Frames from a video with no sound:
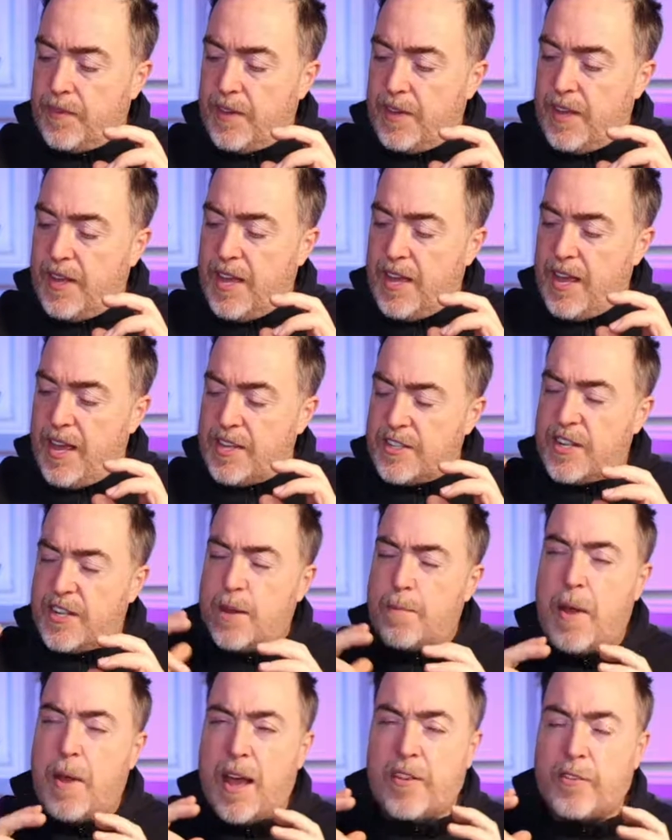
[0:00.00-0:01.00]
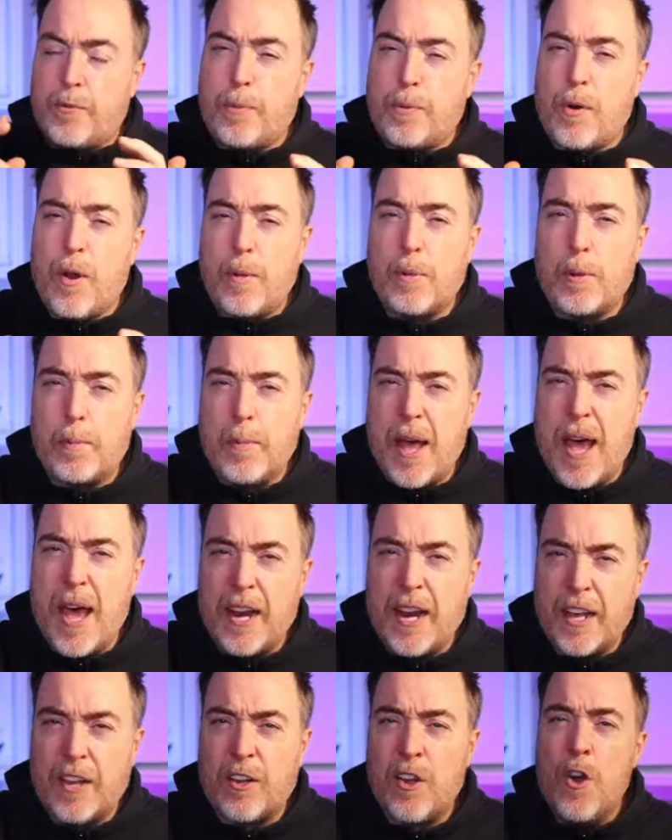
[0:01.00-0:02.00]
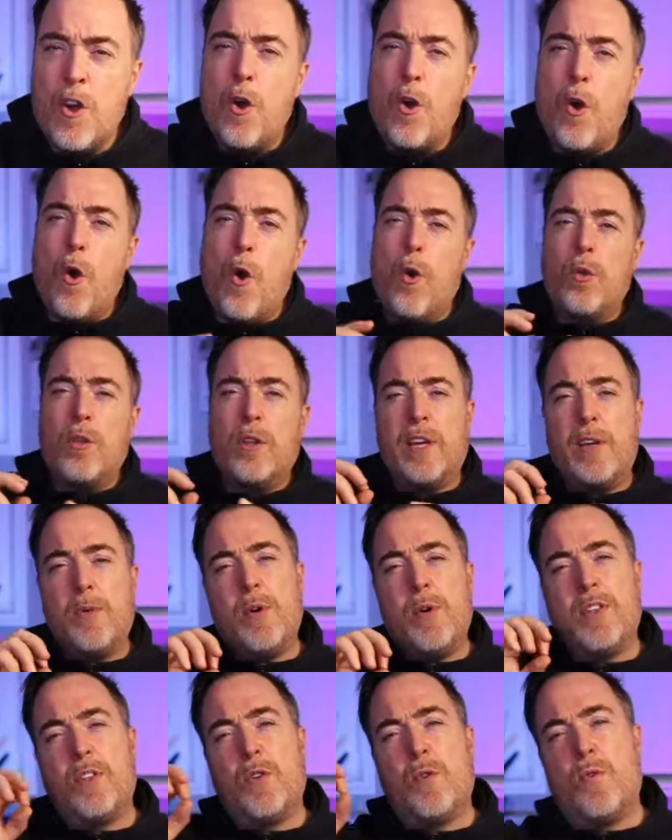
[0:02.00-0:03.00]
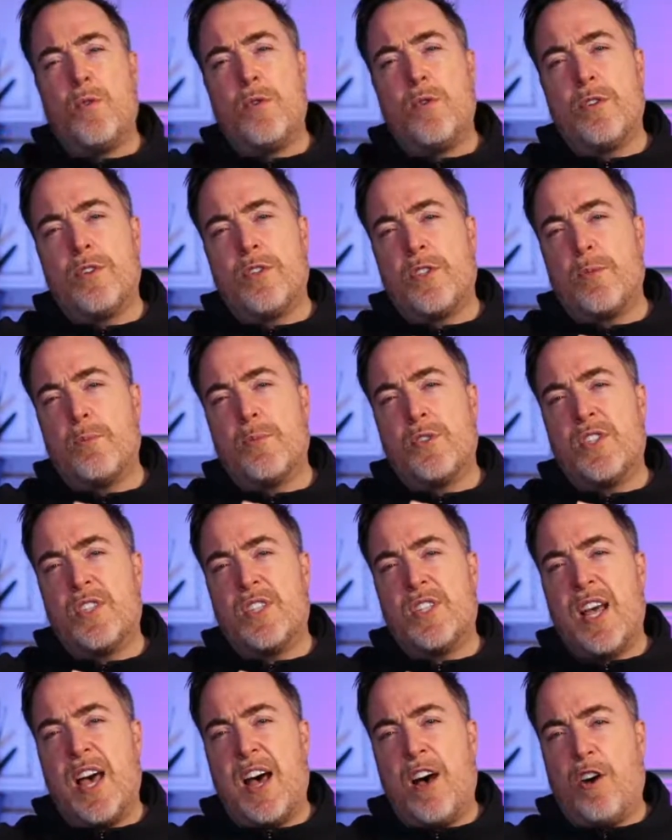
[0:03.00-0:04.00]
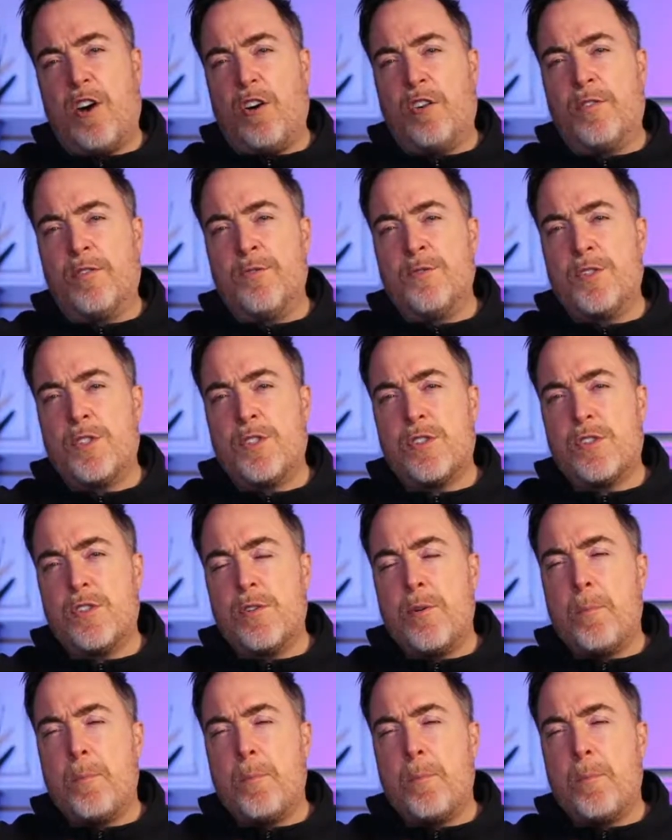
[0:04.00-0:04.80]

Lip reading: as problematic only when the rules themselves